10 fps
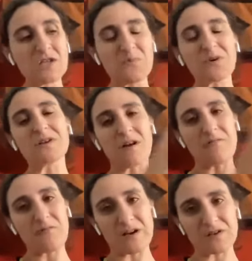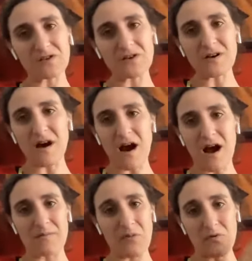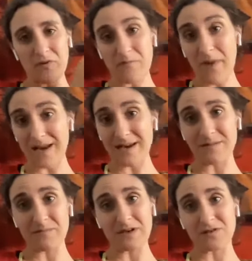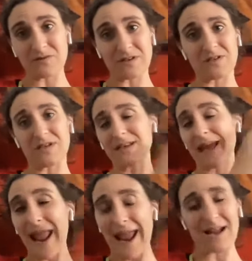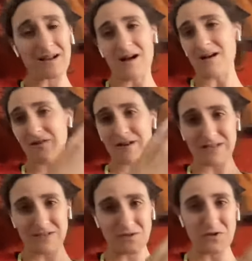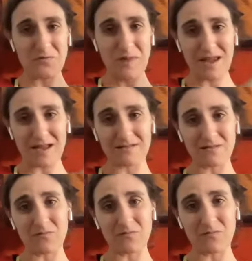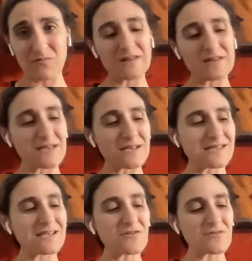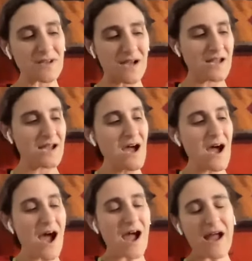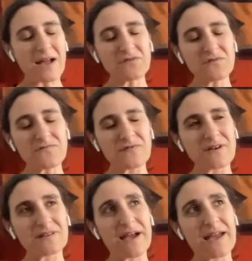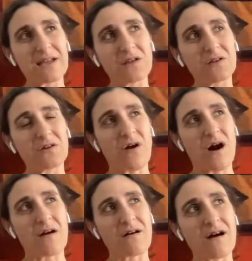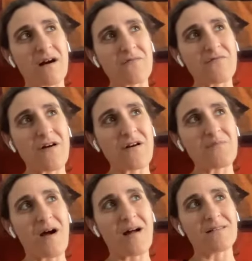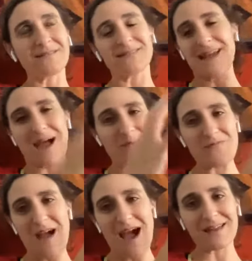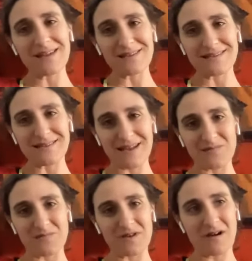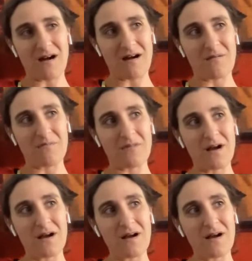to put enough pressure on both the Biden administration and Congress, you may get some movement on these things. And the other thing I do feel like, our foreign policy apparatus has become,